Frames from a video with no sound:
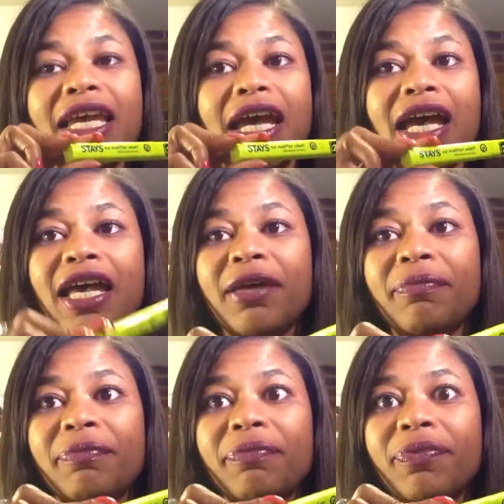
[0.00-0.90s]

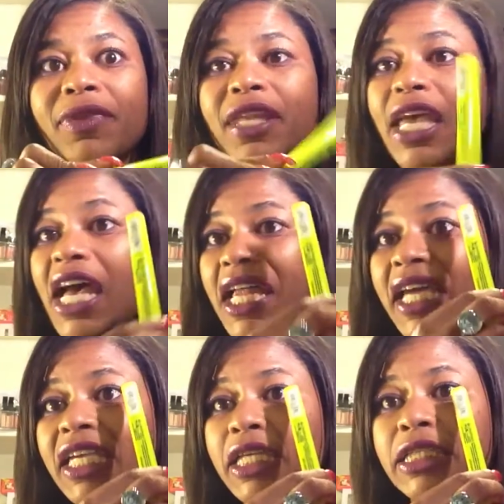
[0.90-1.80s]
um,
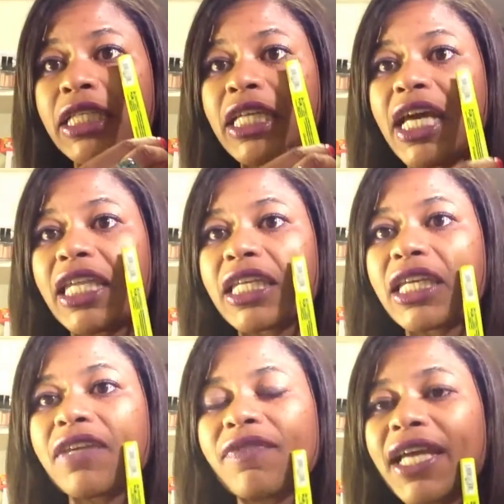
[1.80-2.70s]
like, it did not
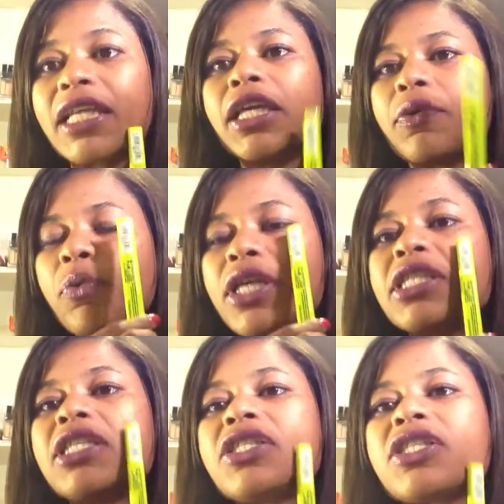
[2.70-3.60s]
leave, like, it
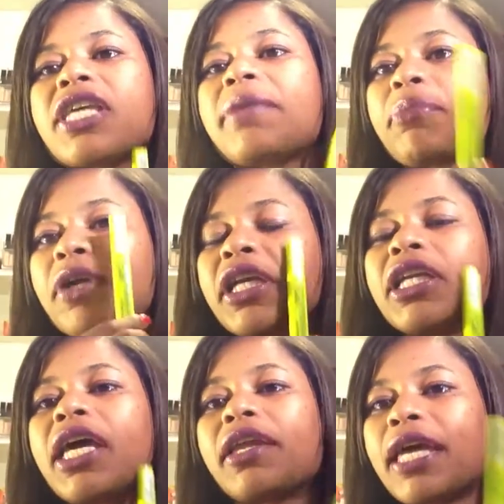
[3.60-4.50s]
wasn't just like bringing
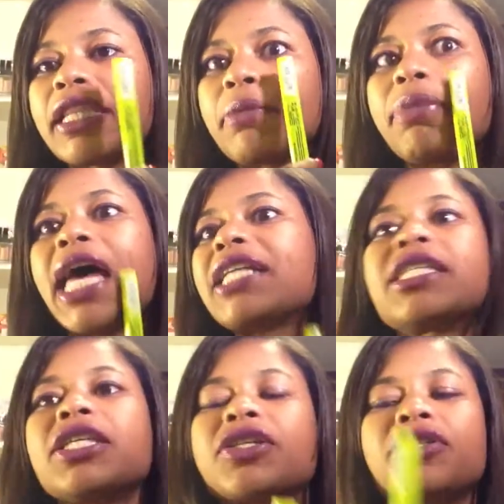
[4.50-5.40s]
down like the black
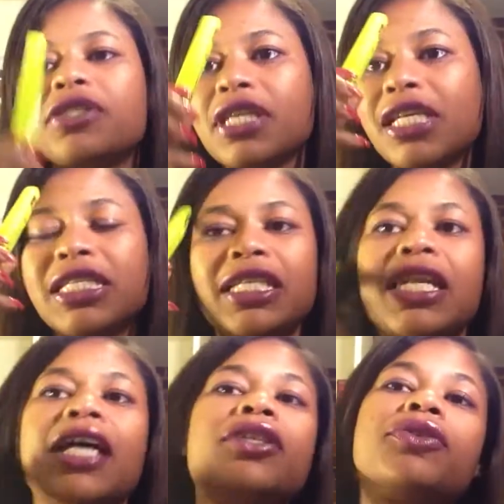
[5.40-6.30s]
tears. It did
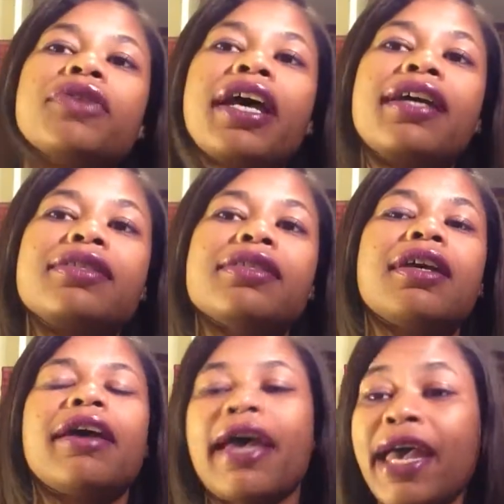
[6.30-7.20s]
not do that.
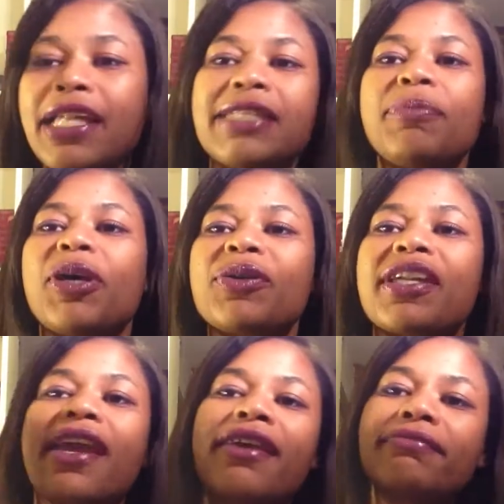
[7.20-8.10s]
I had a spell
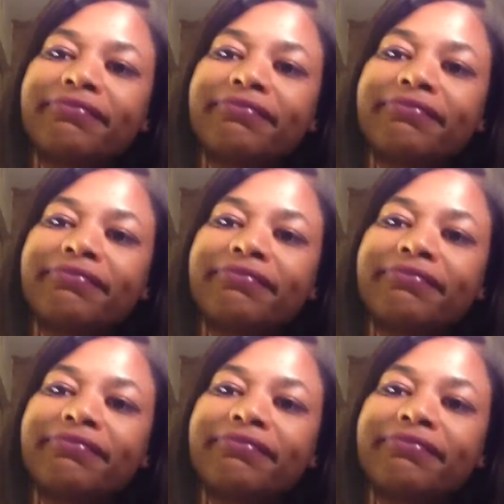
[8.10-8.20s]
today.